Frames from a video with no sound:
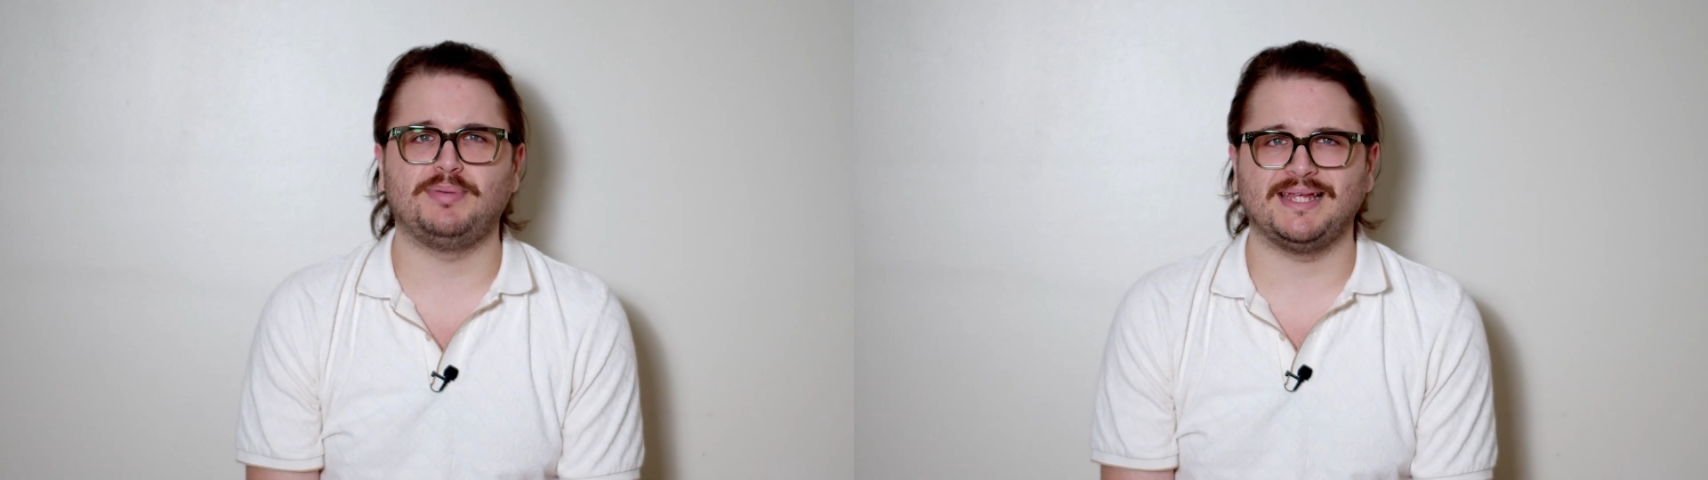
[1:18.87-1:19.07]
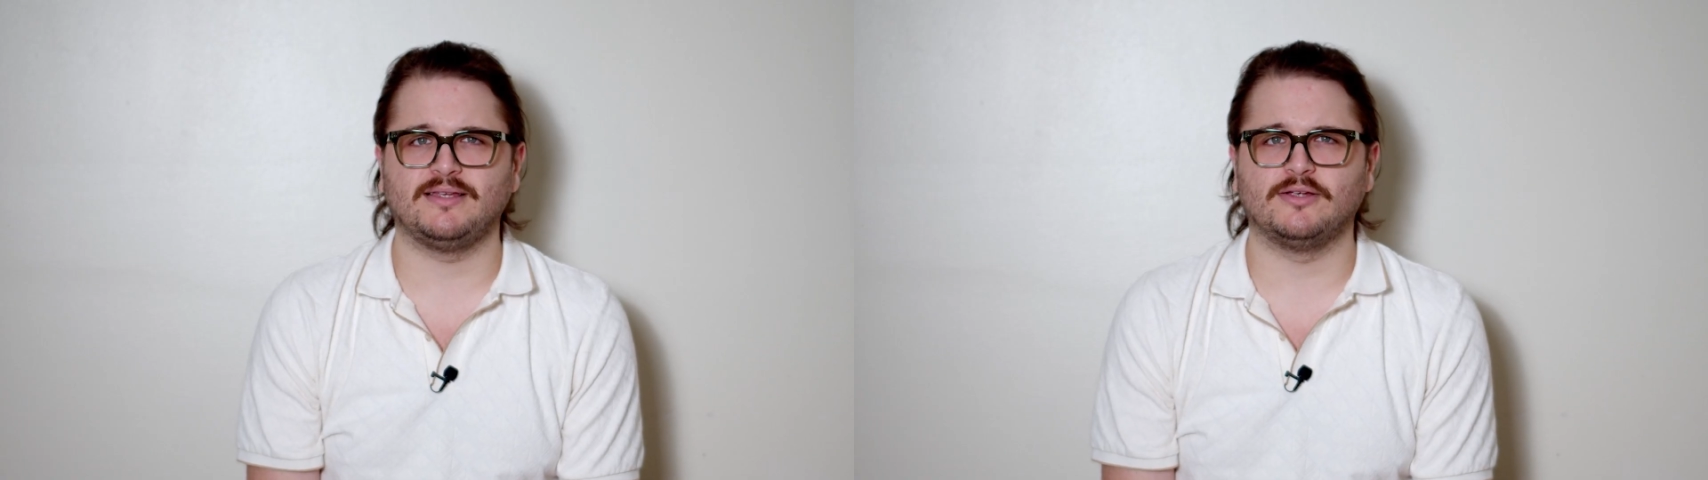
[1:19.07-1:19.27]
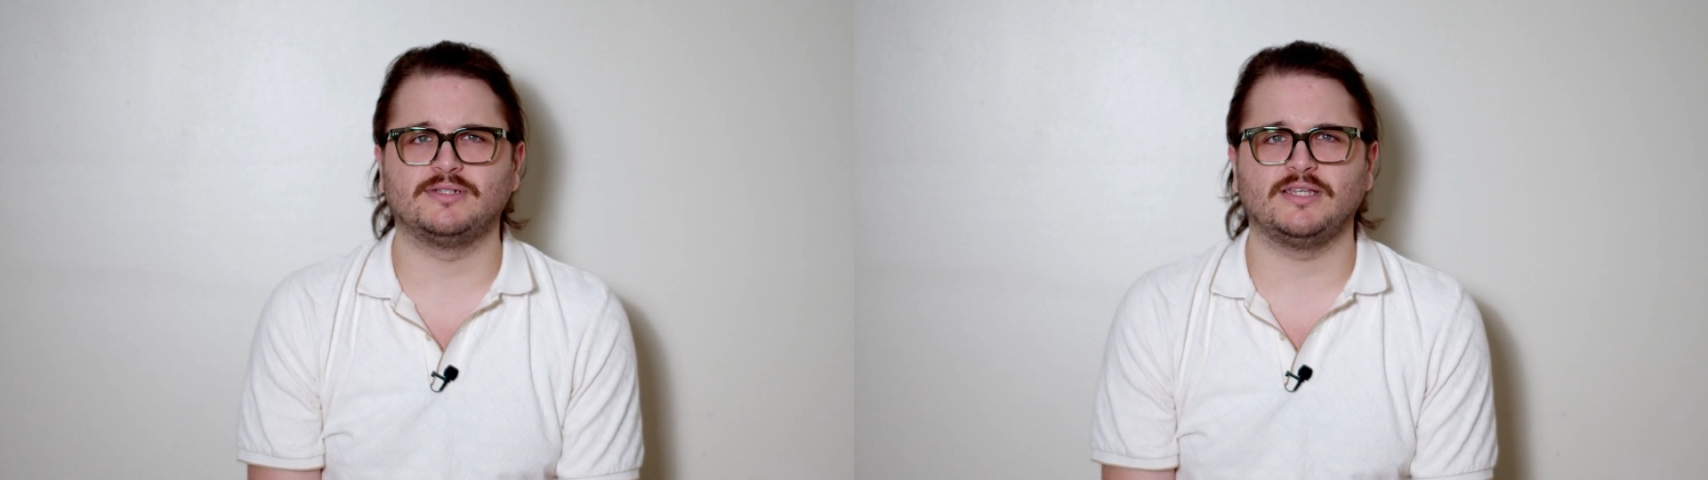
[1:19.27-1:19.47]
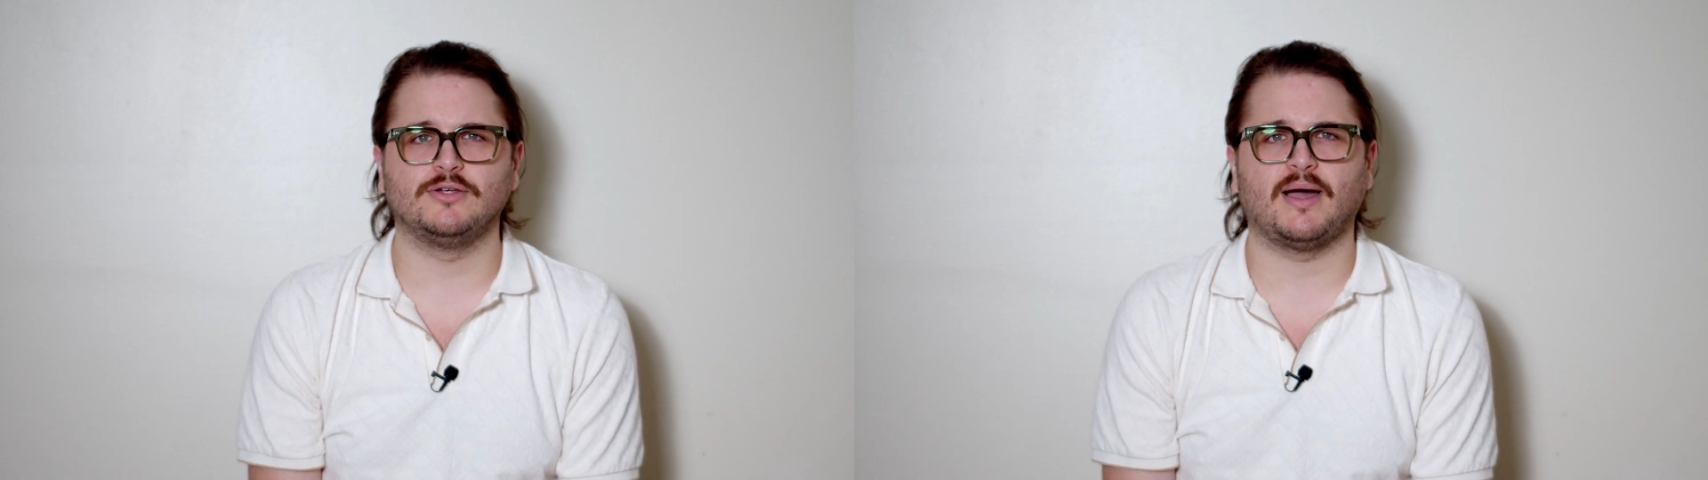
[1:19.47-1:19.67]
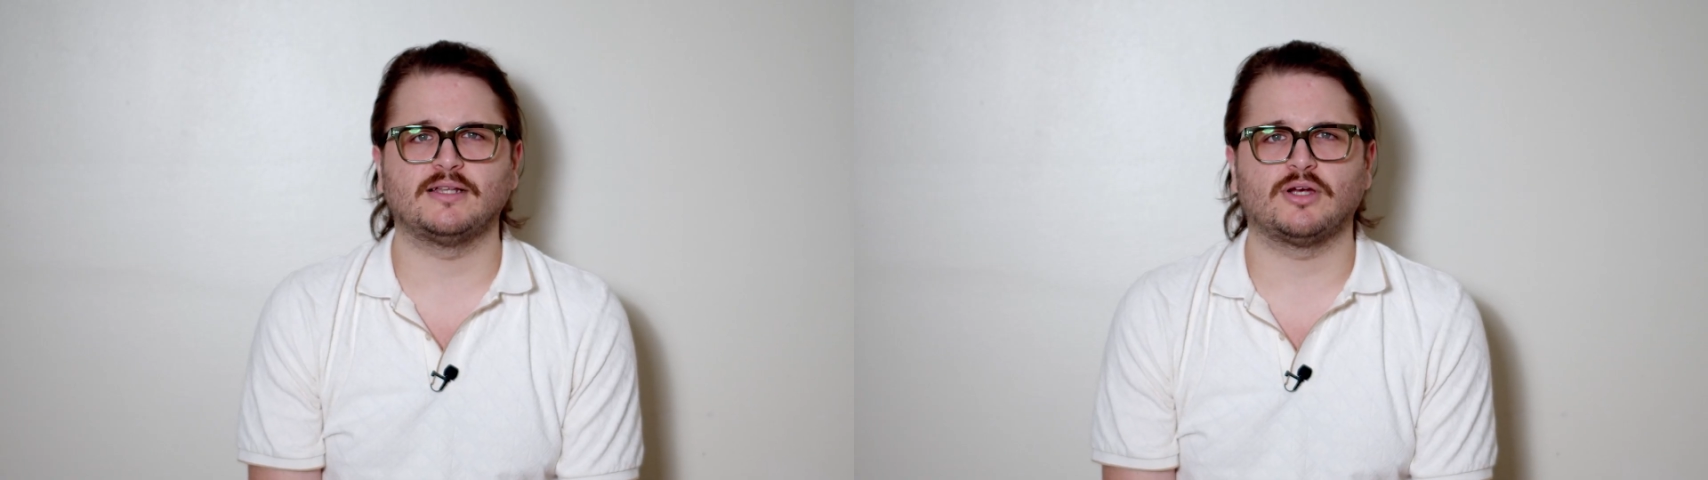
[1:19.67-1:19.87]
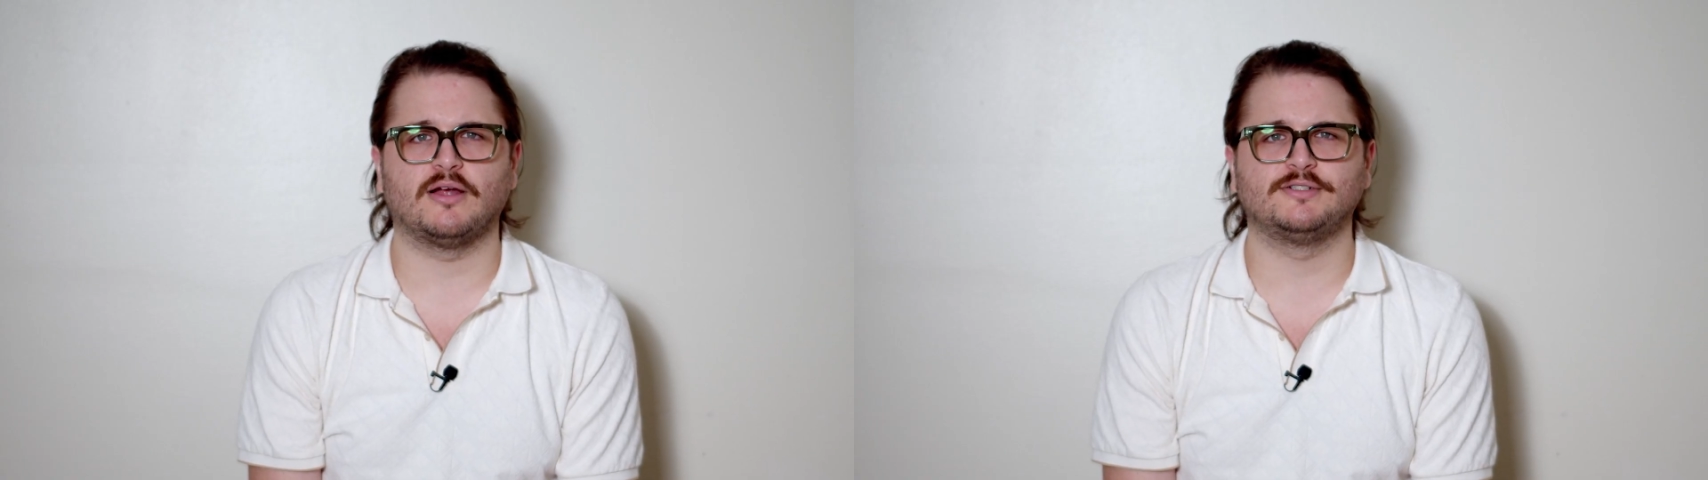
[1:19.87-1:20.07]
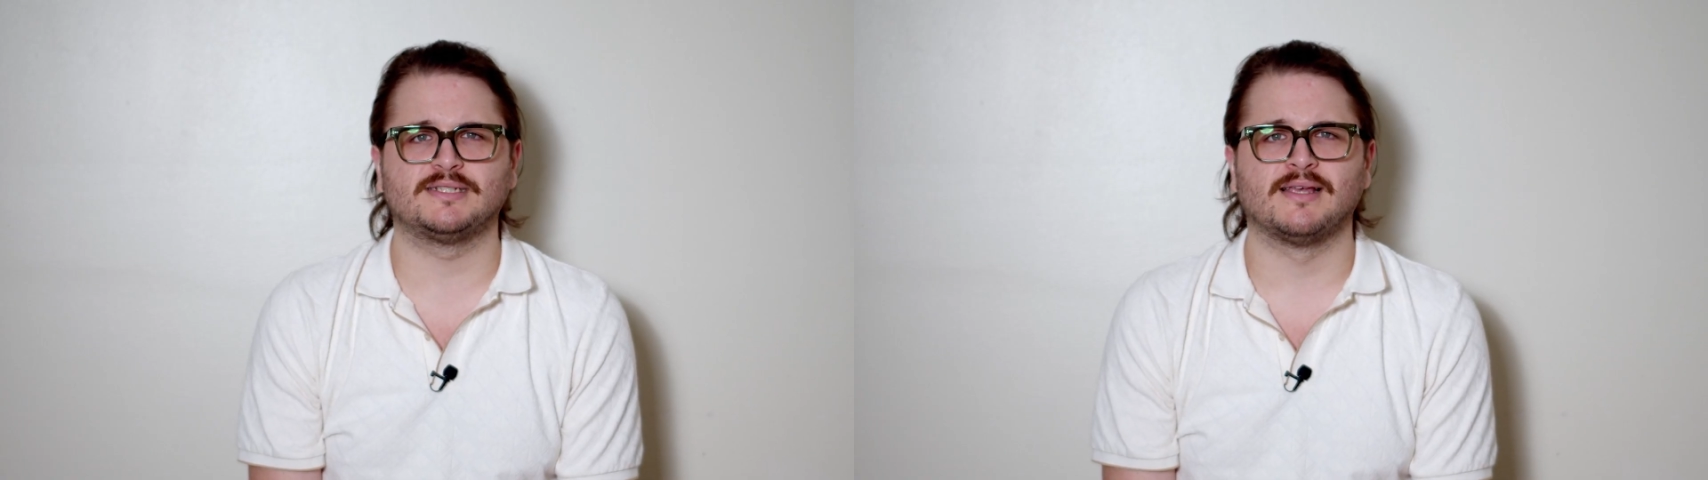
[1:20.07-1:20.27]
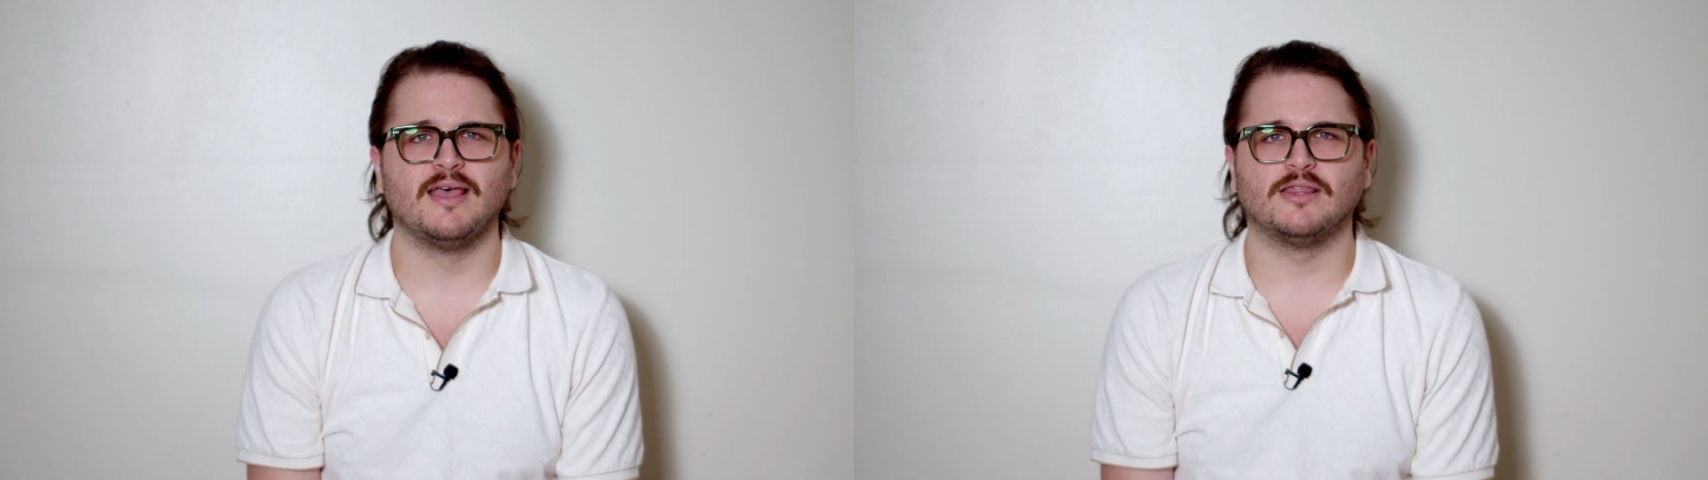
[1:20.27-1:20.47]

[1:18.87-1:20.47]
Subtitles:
beating your DUI charges,